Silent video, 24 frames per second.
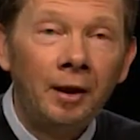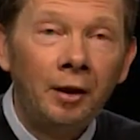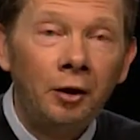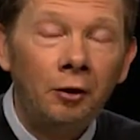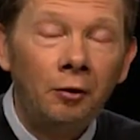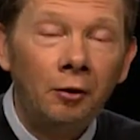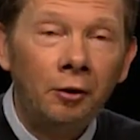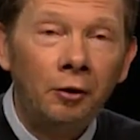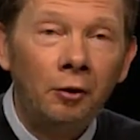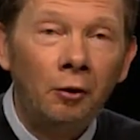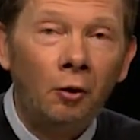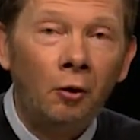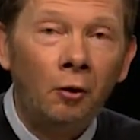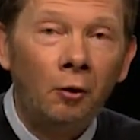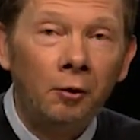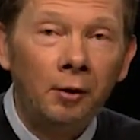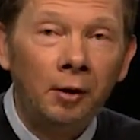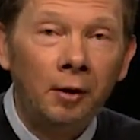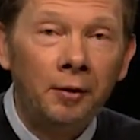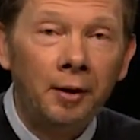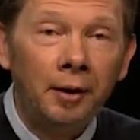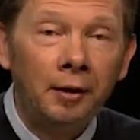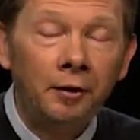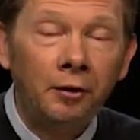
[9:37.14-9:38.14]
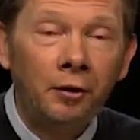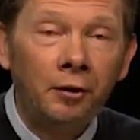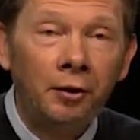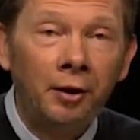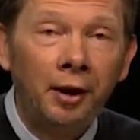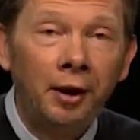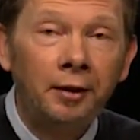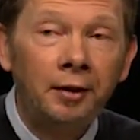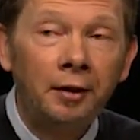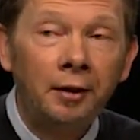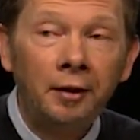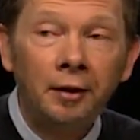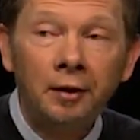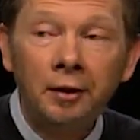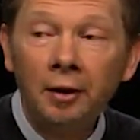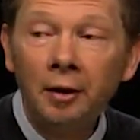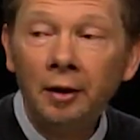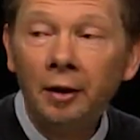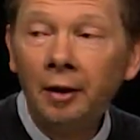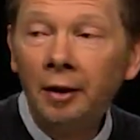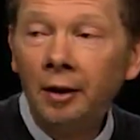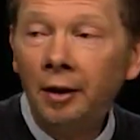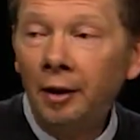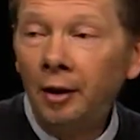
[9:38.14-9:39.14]
You're no longer then threatened
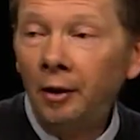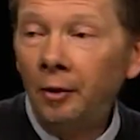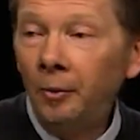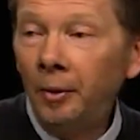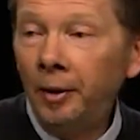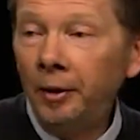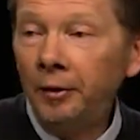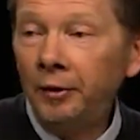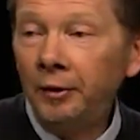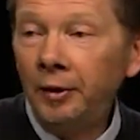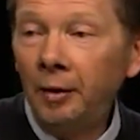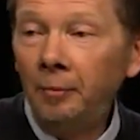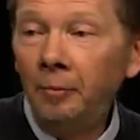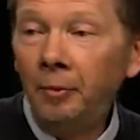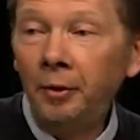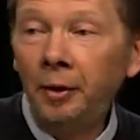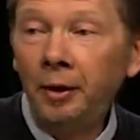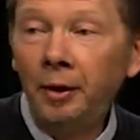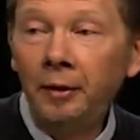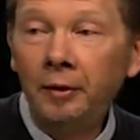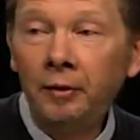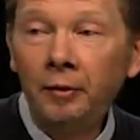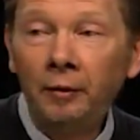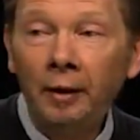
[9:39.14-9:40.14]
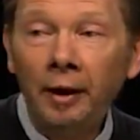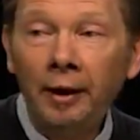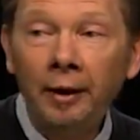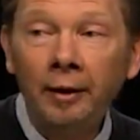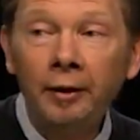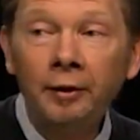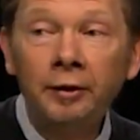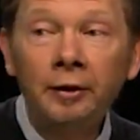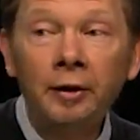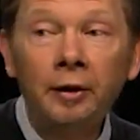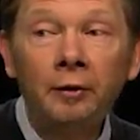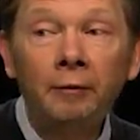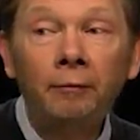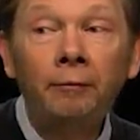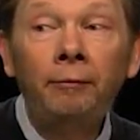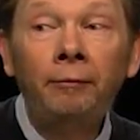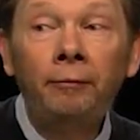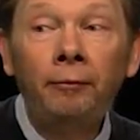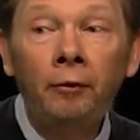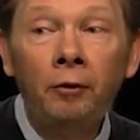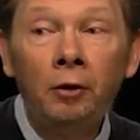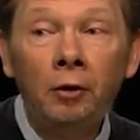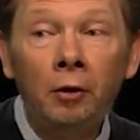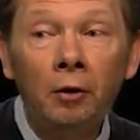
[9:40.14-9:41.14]
when somebody else's
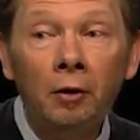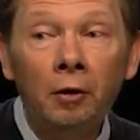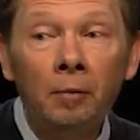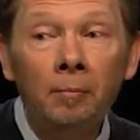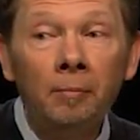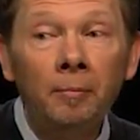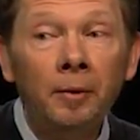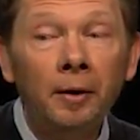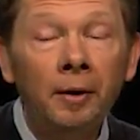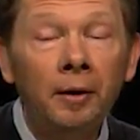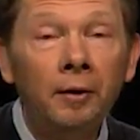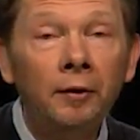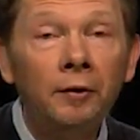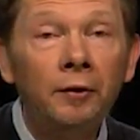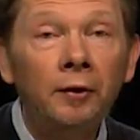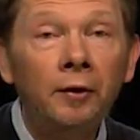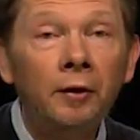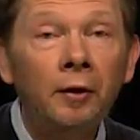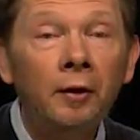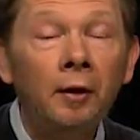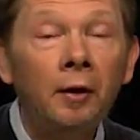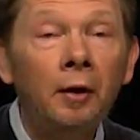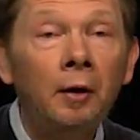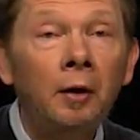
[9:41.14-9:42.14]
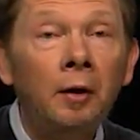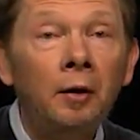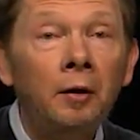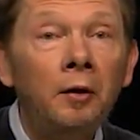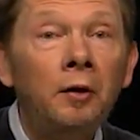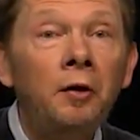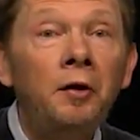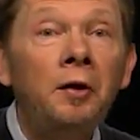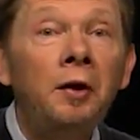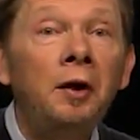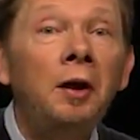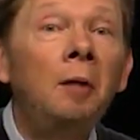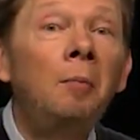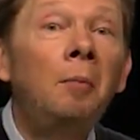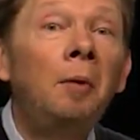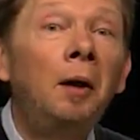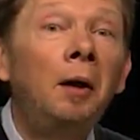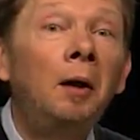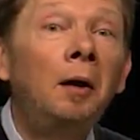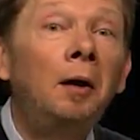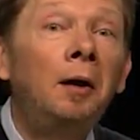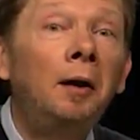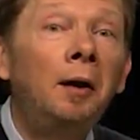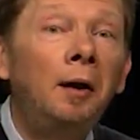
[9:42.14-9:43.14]
form is
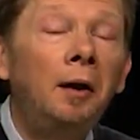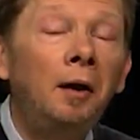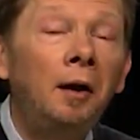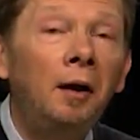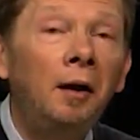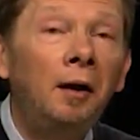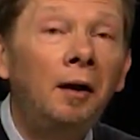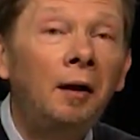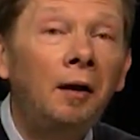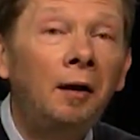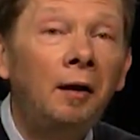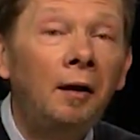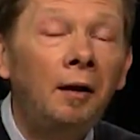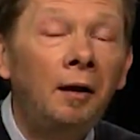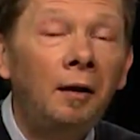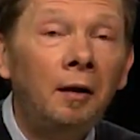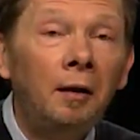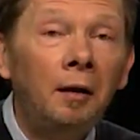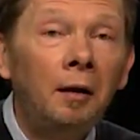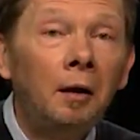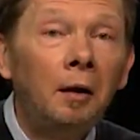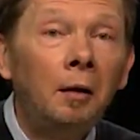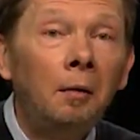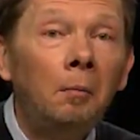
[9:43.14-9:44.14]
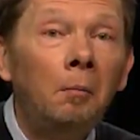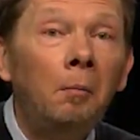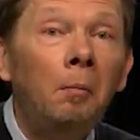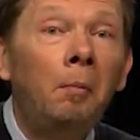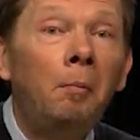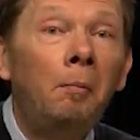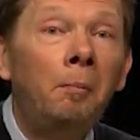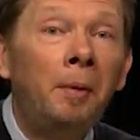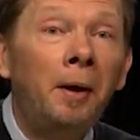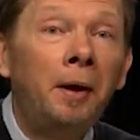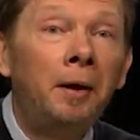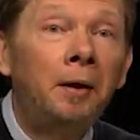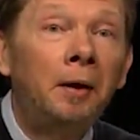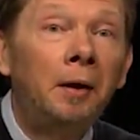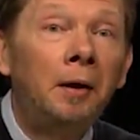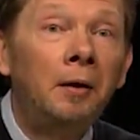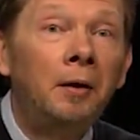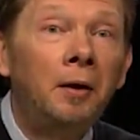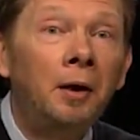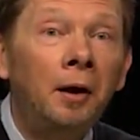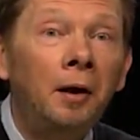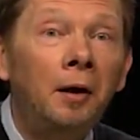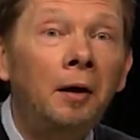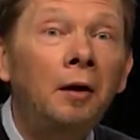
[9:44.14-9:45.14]
seemingly better
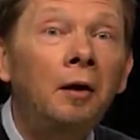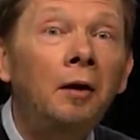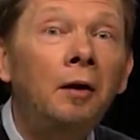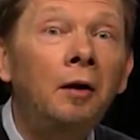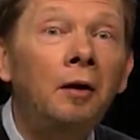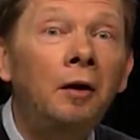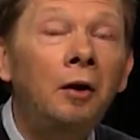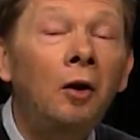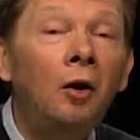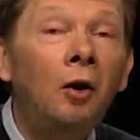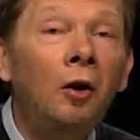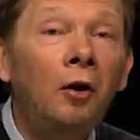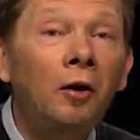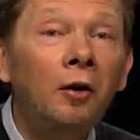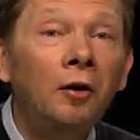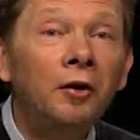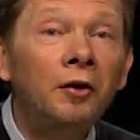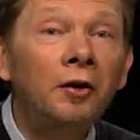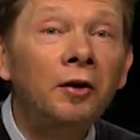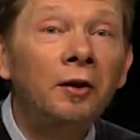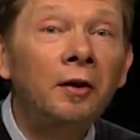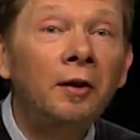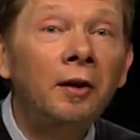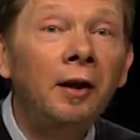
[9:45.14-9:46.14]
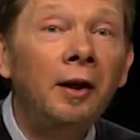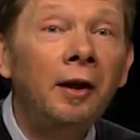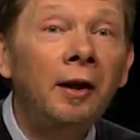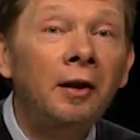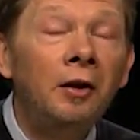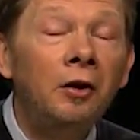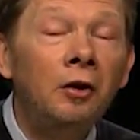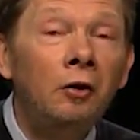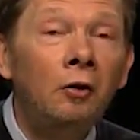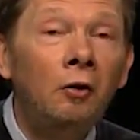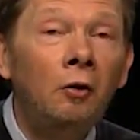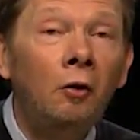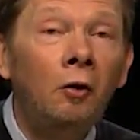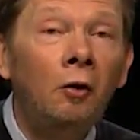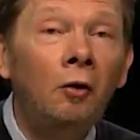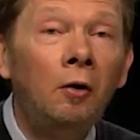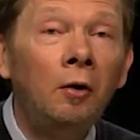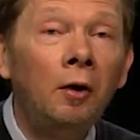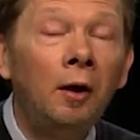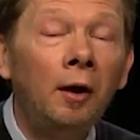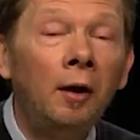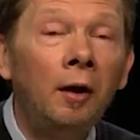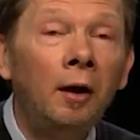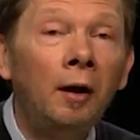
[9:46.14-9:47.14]
than yours. It no
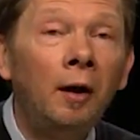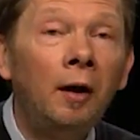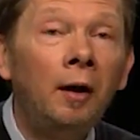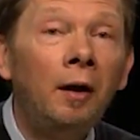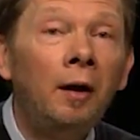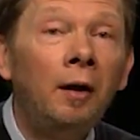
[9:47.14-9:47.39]
longer